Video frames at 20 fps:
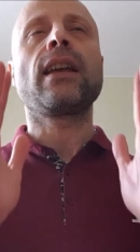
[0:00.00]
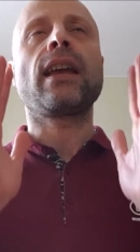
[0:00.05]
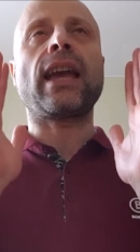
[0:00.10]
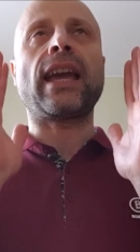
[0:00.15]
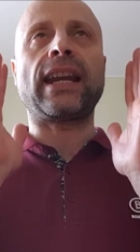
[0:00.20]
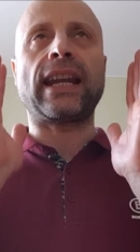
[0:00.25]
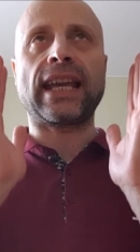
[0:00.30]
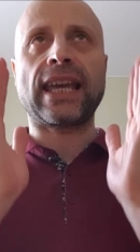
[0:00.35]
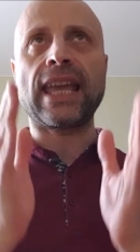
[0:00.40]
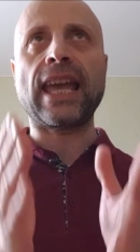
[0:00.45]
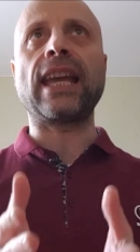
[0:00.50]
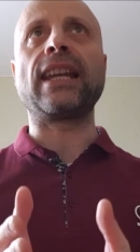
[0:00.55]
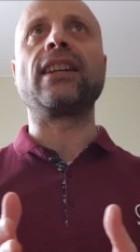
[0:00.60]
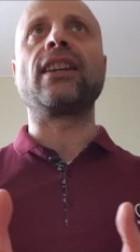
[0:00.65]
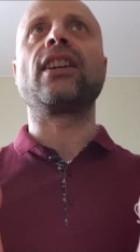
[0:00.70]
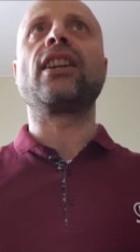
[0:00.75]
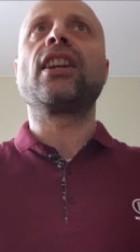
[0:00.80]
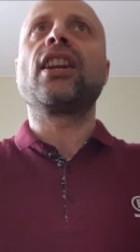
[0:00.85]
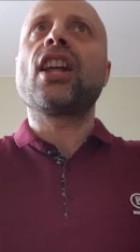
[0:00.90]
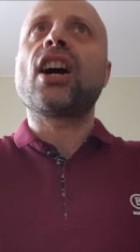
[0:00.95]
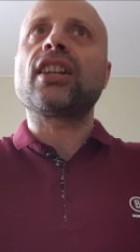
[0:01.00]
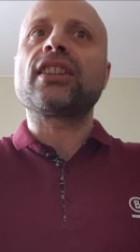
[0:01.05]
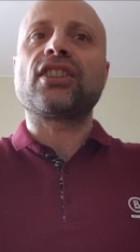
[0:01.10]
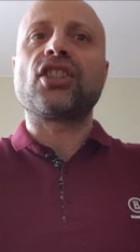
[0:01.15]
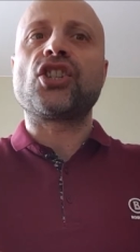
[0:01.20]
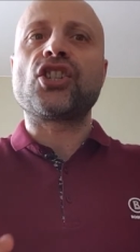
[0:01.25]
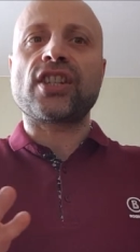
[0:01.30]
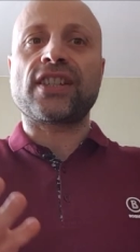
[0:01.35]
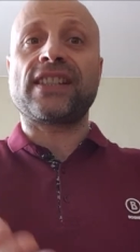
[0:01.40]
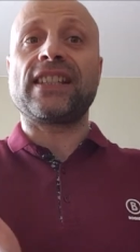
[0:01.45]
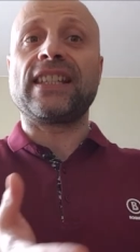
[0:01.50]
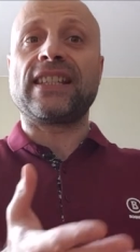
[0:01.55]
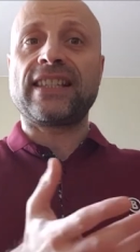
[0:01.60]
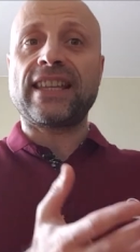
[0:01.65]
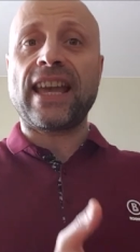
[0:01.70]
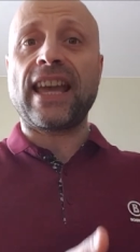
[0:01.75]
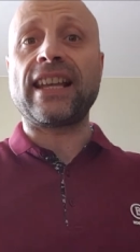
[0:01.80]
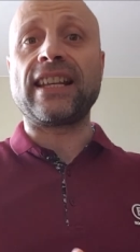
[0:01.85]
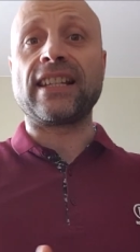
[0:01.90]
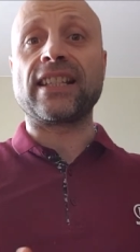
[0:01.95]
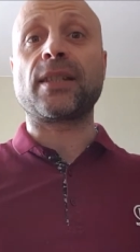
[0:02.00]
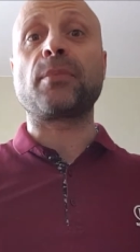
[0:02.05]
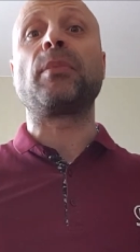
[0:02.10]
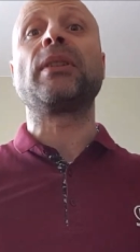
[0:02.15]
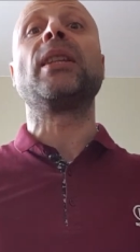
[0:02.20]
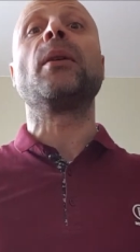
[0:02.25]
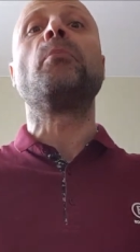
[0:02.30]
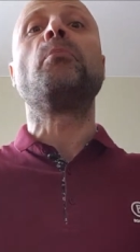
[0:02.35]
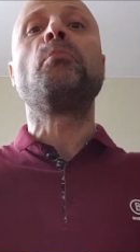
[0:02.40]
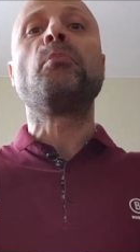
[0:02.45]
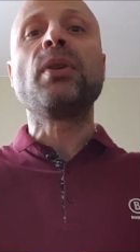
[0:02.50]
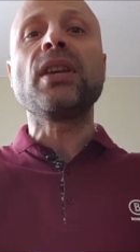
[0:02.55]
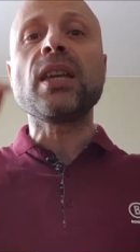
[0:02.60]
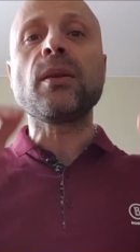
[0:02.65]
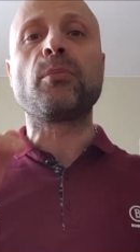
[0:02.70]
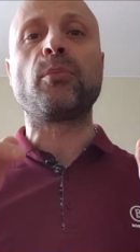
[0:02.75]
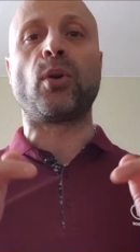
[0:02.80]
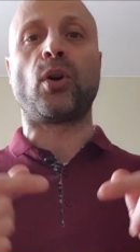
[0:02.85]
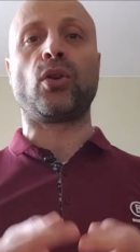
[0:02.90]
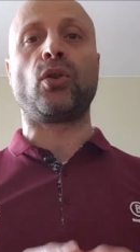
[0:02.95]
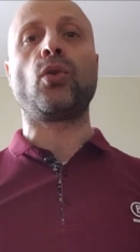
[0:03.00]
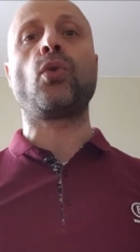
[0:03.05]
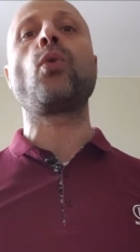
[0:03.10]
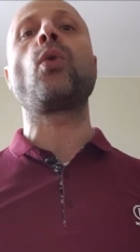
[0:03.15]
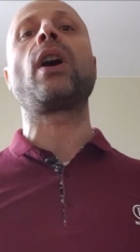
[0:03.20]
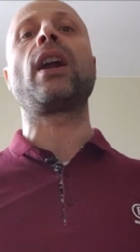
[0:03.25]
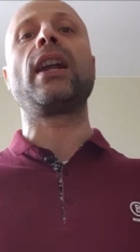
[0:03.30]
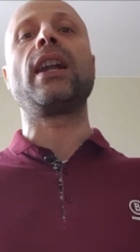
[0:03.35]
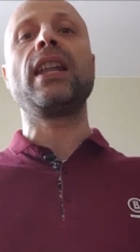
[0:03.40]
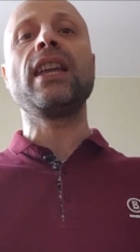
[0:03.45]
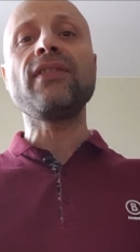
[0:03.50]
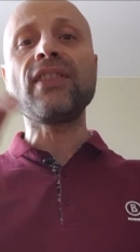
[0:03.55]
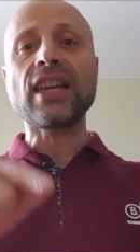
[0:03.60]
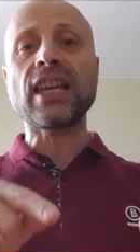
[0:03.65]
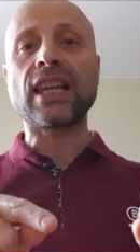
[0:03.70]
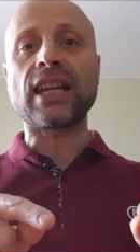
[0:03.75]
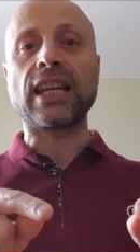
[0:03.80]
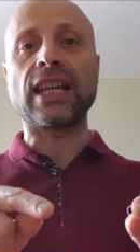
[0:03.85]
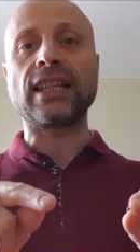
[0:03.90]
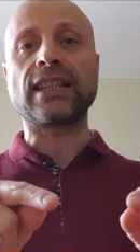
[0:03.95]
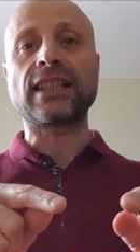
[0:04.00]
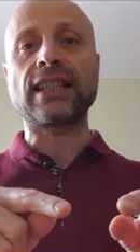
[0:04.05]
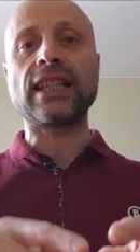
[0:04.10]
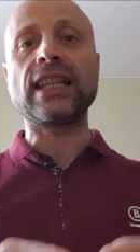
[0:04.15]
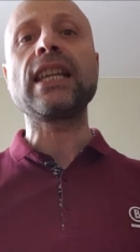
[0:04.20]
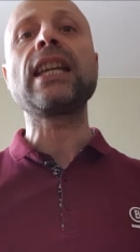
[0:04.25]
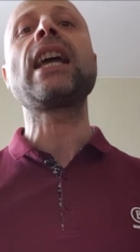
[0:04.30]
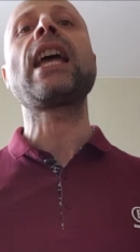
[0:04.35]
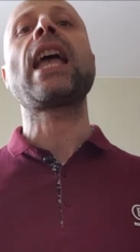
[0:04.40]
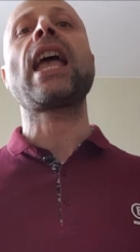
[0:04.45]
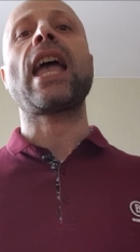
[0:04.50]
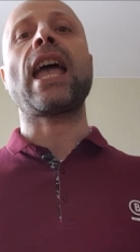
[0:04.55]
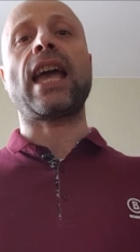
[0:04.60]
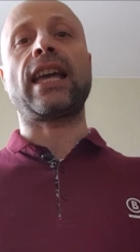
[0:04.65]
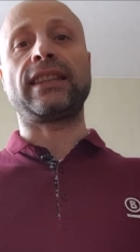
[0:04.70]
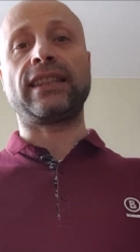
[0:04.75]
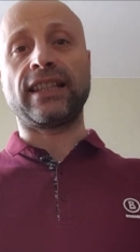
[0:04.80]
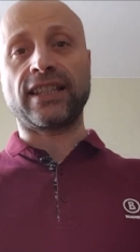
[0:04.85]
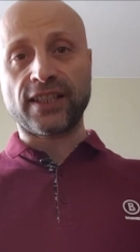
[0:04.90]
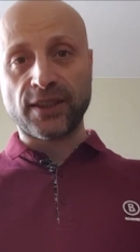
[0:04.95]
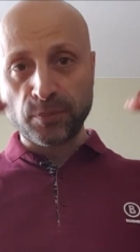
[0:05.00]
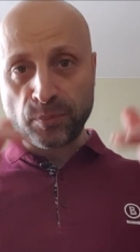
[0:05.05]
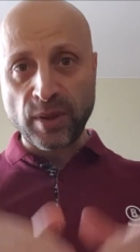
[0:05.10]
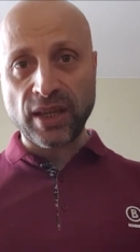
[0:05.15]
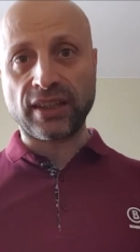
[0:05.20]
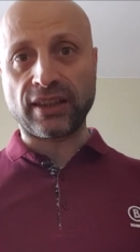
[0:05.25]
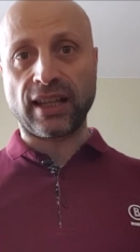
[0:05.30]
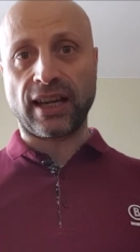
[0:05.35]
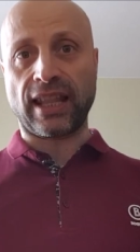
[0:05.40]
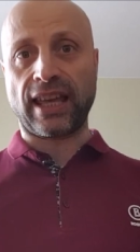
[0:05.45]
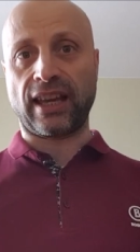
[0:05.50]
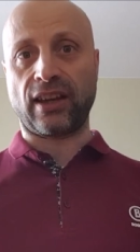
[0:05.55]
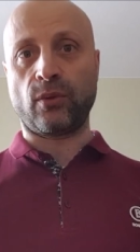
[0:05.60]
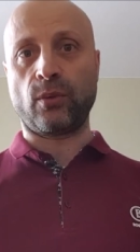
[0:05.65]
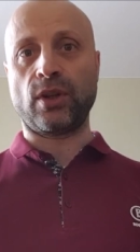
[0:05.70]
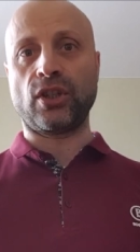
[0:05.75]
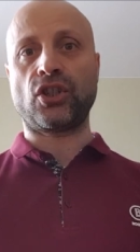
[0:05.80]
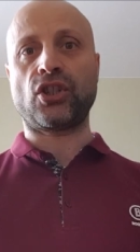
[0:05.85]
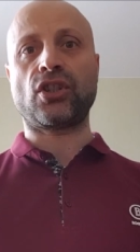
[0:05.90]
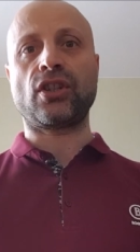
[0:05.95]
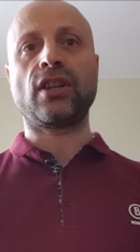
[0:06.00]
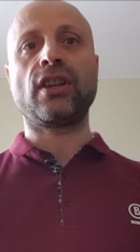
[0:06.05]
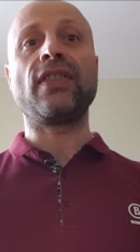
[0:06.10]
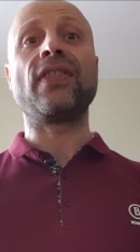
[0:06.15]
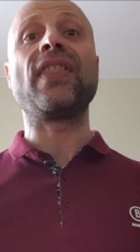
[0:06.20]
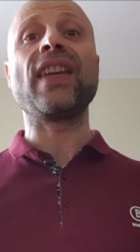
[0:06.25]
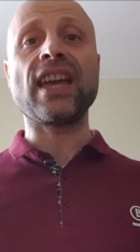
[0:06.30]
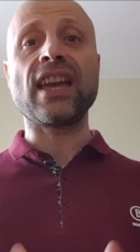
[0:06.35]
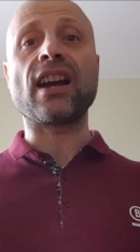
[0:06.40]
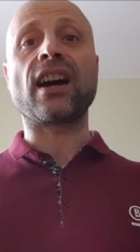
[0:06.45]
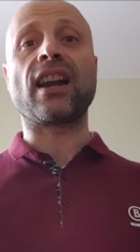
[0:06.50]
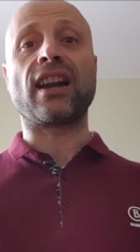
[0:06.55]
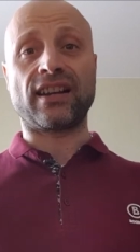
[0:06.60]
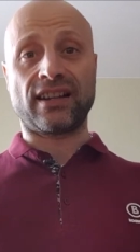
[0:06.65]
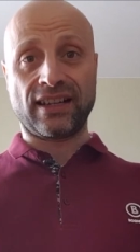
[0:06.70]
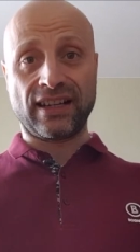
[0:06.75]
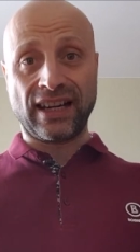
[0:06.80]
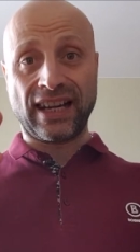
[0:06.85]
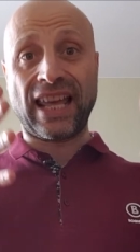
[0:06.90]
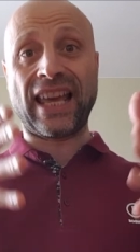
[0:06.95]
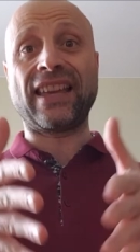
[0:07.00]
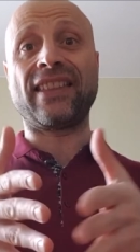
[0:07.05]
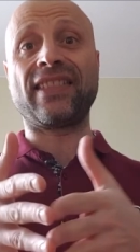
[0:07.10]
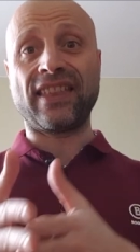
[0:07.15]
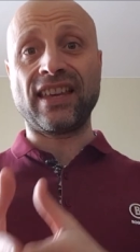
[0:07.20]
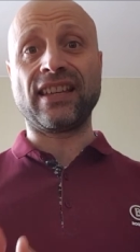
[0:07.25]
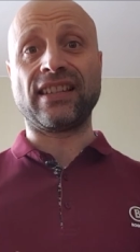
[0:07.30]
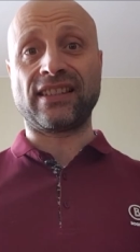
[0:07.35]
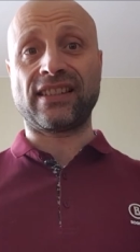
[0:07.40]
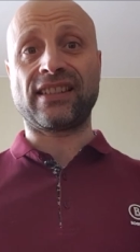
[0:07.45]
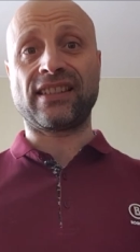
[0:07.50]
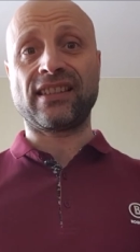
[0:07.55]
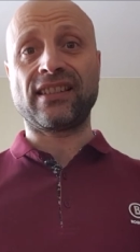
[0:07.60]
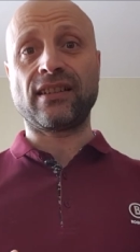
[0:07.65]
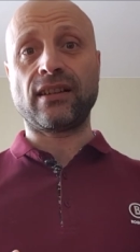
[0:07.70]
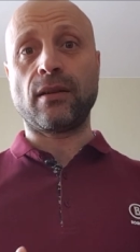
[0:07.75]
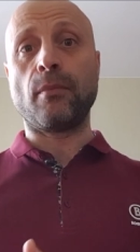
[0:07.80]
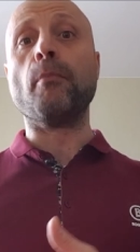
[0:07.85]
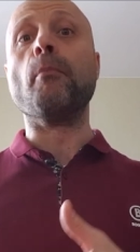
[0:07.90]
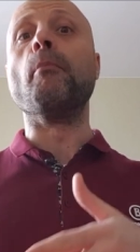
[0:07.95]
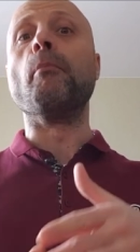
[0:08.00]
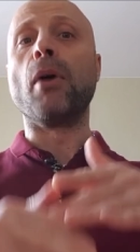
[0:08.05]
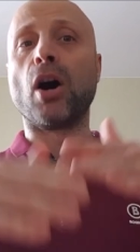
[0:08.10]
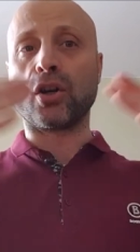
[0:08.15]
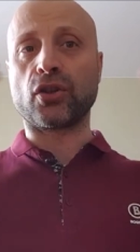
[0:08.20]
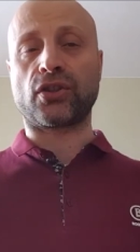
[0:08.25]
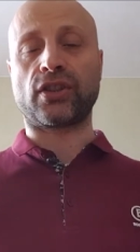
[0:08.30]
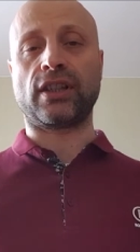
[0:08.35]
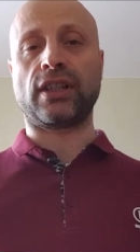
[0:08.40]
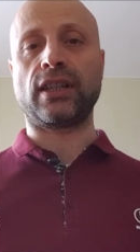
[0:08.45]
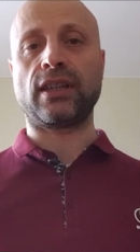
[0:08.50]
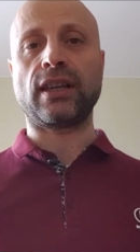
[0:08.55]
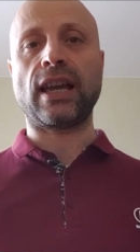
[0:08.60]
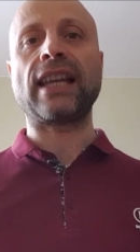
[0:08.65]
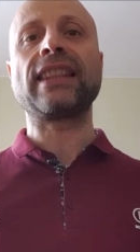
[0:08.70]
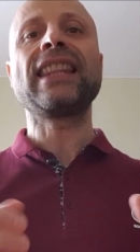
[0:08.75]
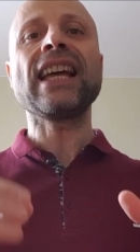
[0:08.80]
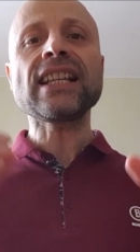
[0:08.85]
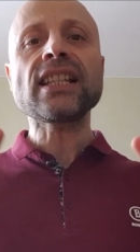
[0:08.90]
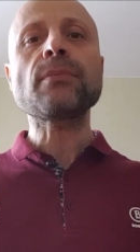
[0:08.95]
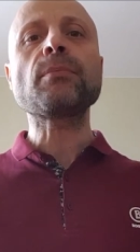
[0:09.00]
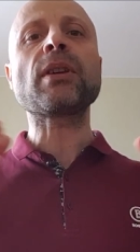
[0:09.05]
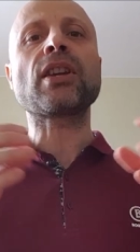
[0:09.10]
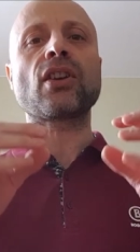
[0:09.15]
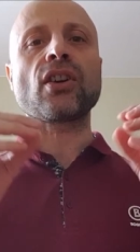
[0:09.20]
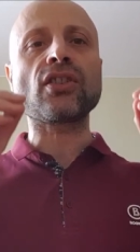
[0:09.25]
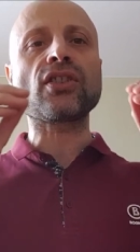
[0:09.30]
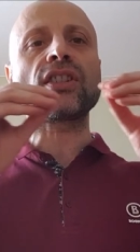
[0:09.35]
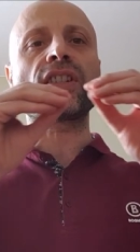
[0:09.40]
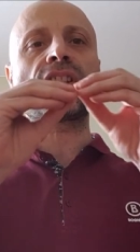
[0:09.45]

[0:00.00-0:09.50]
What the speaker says: And again, not just Italians, but the people who are living in Italy and that speak the language. They are like this, mostly. And that's because